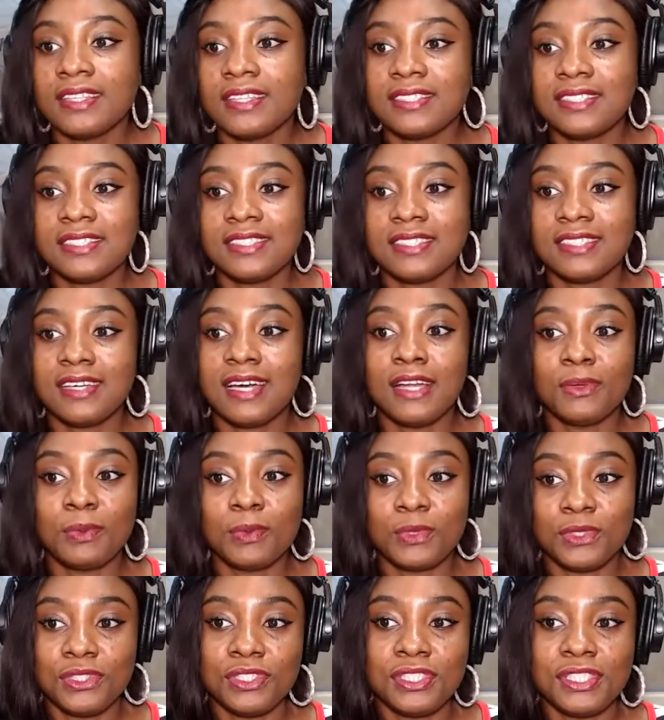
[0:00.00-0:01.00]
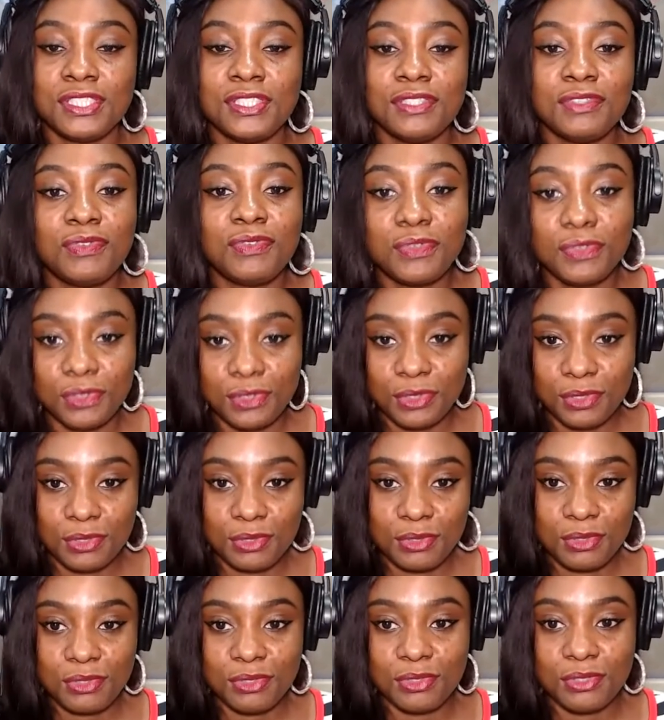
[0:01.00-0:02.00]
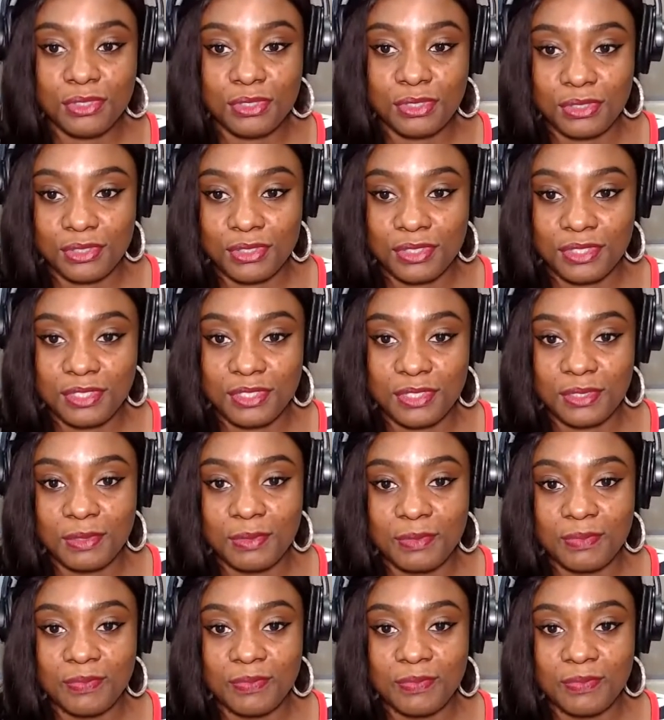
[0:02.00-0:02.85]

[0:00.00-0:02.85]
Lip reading: This is an opportunity for you to just